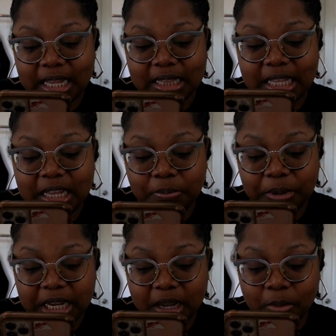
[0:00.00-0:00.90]
Then
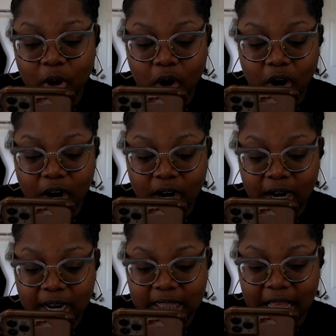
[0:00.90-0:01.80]
BMR,
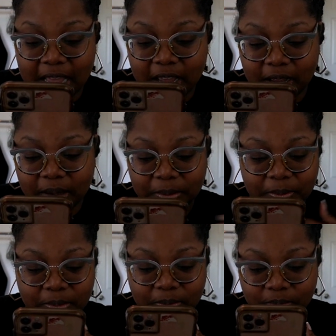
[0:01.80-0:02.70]

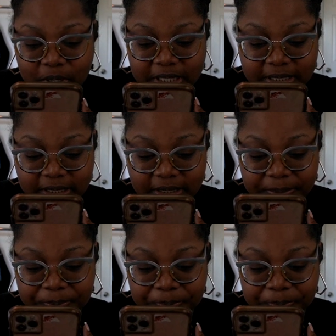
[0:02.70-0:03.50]
what is this?